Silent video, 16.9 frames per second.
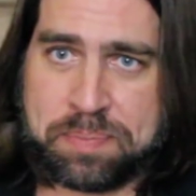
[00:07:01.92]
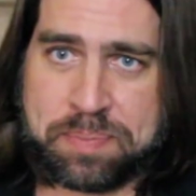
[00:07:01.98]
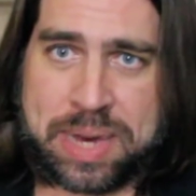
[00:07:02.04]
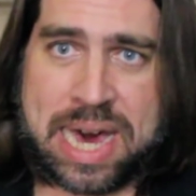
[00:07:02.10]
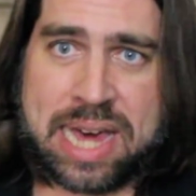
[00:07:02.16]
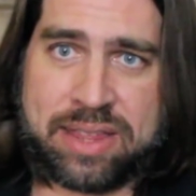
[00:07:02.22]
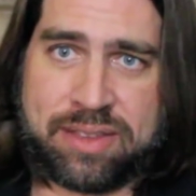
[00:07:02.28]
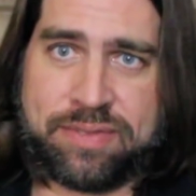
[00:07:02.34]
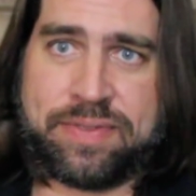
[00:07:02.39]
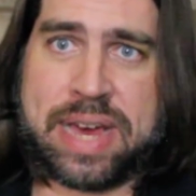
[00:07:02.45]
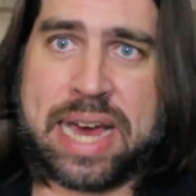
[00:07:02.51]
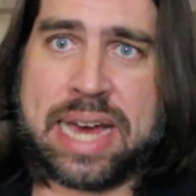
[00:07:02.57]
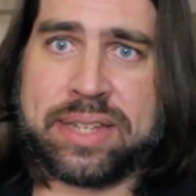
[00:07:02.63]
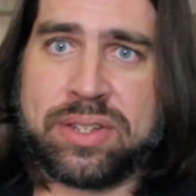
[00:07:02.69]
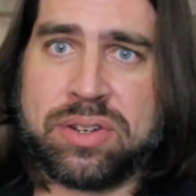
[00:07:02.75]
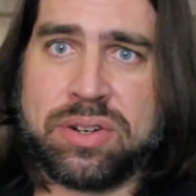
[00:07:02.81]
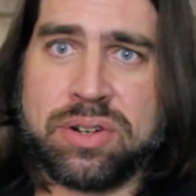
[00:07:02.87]
by the
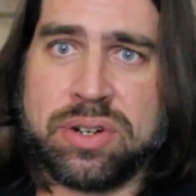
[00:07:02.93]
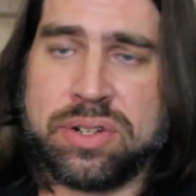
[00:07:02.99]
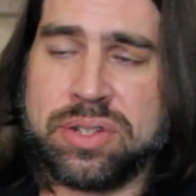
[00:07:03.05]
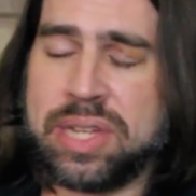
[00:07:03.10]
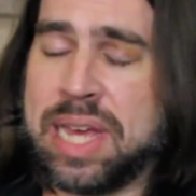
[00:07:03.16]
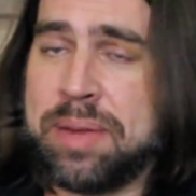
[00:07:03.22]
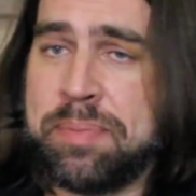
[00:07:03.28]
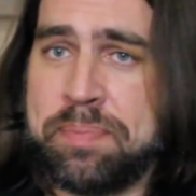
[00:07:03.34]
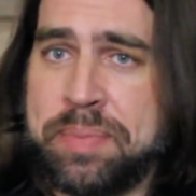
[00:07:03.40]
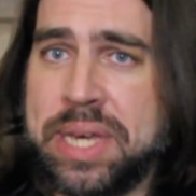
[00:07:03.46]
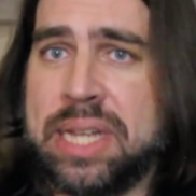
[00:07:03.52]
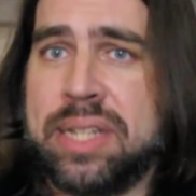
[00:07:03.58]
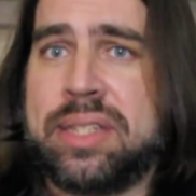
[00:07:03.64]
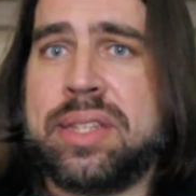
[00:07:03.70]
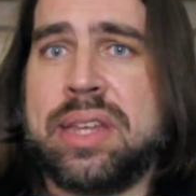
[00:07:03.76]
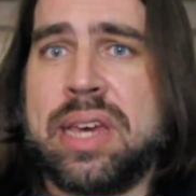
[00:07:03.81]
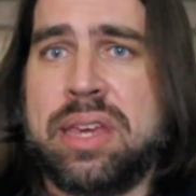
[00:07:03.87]
fasteners and
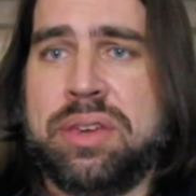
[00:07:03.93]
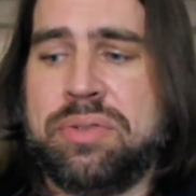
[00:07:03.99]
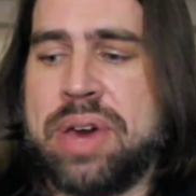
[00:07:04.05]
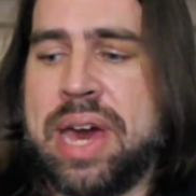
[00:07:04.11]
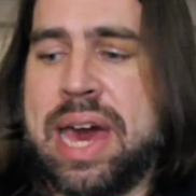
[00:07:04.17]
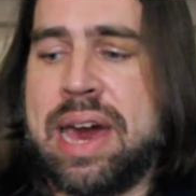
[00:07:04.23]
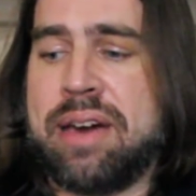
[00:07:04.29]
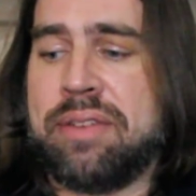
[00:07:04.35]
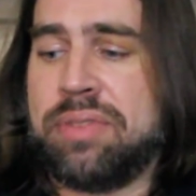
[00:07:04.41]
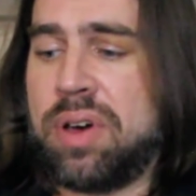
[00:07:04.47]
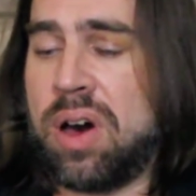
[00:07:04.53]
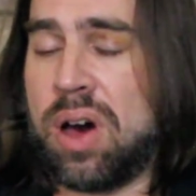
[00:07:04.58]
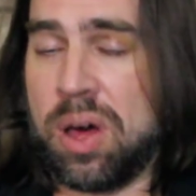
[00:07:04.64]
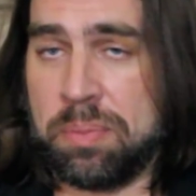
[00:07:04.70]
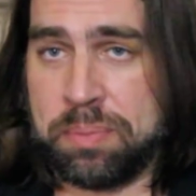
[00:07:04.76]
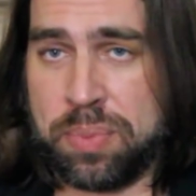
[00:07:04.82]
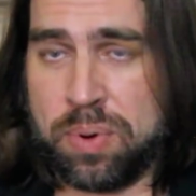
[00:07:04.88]
bits that you have
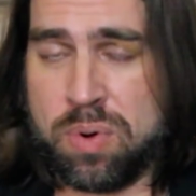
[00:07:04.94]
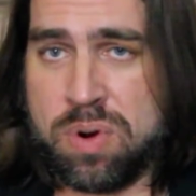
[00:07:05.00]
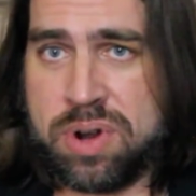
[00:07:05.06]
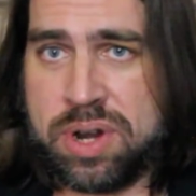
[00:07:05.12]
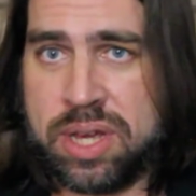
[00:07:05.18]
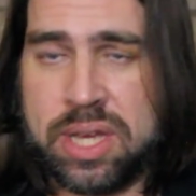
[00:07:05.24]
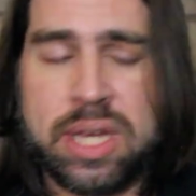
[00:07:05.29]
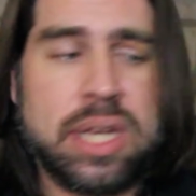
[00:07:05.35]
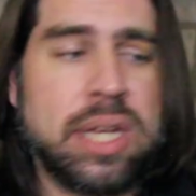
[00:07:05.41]
on board,